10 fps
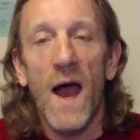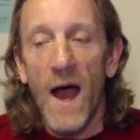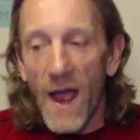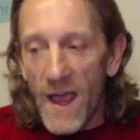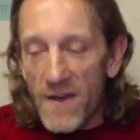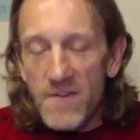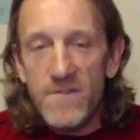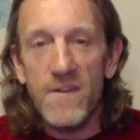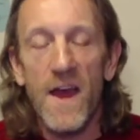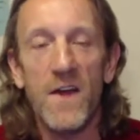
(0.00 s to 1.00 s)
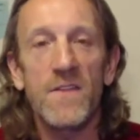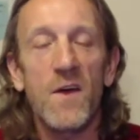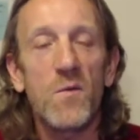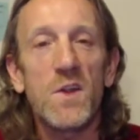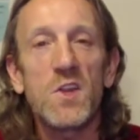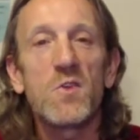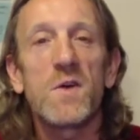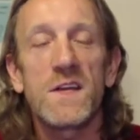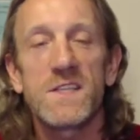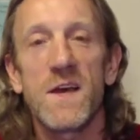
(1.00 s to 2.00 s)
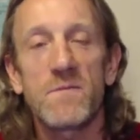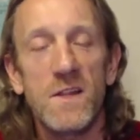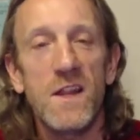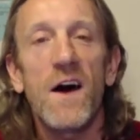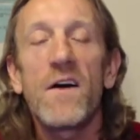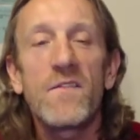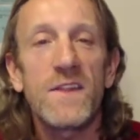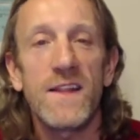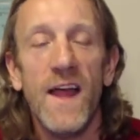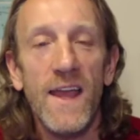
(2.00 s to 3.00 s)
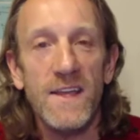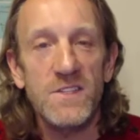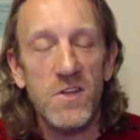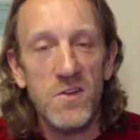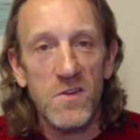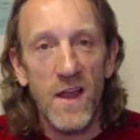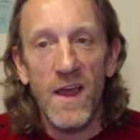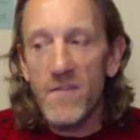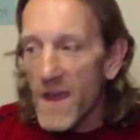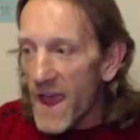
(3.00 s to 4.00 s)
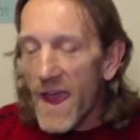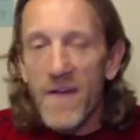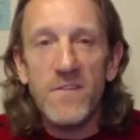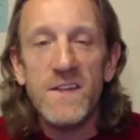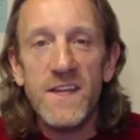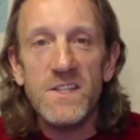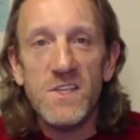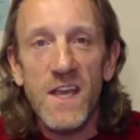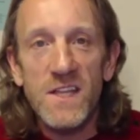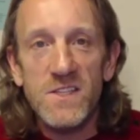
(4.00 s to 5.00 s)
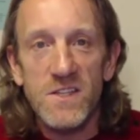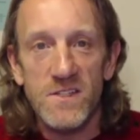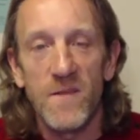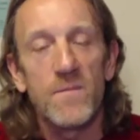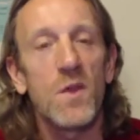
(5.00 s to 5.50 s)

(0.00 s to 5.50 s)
I have found that when you accept love and light into your life, everything changes.